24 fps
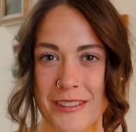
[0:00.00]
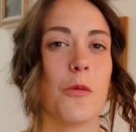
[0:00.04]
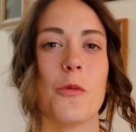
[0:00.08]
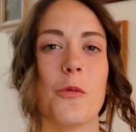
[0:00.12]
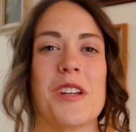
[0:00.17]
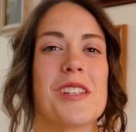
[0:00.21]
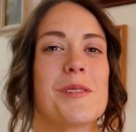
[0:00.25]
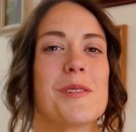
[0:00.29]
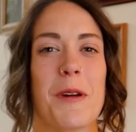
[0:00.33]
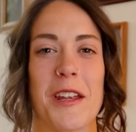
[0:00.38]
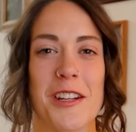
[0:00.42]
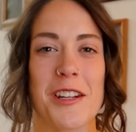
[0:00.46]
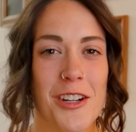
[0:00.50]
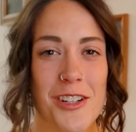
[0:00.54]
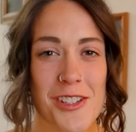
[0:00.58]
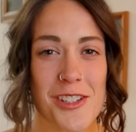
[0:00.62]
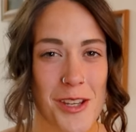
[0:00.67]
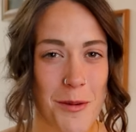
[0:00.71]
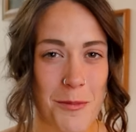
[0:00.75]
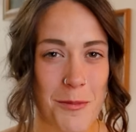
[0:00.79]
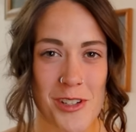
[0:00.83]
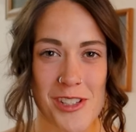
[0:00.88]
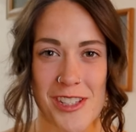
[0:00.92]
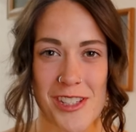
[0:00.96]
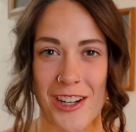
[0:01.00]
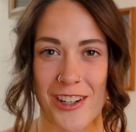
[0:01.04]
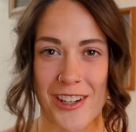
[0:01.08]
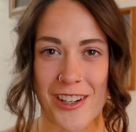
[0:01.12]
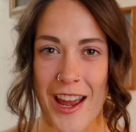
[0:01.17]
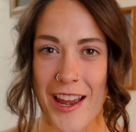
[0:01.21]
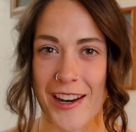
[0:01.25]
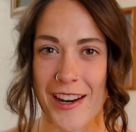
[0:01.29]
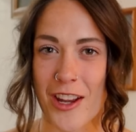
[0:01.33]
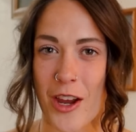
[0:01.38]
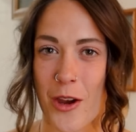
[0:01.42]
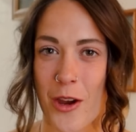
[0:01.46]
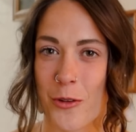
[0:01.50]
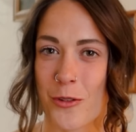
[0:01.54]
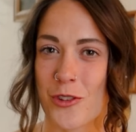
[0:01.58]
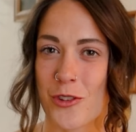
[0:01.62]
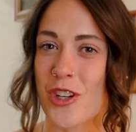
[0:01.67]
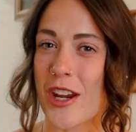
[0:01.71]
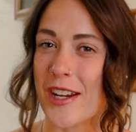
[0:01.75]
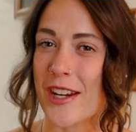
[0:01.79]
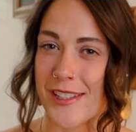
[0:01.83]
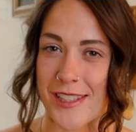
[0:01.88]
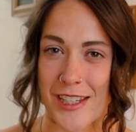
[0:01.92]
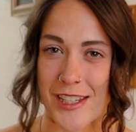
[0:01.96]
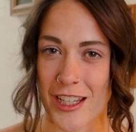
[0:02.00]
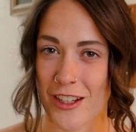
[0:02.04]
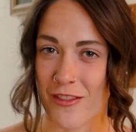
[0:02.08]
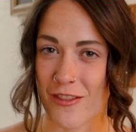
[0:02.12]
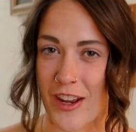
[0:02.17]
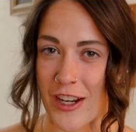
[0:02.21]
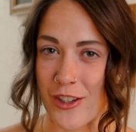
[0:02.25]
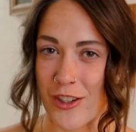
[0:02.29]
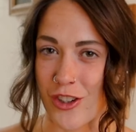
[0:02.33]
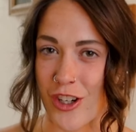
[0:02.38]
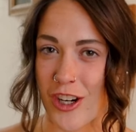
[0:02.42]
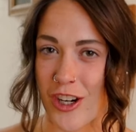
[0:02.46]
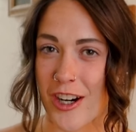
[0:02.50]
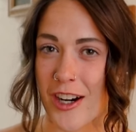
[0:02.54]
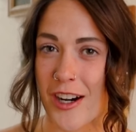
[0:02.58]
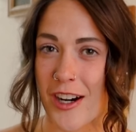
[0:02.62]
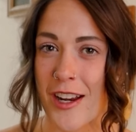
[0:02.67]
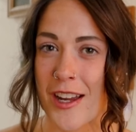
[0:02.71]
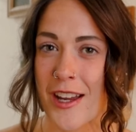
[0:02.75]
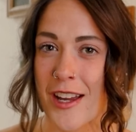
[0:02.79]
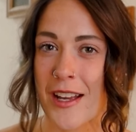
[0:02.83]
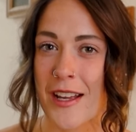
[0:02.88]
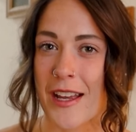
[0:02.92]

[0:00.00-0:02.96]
We spend our summers here in Idaho chasing adventure,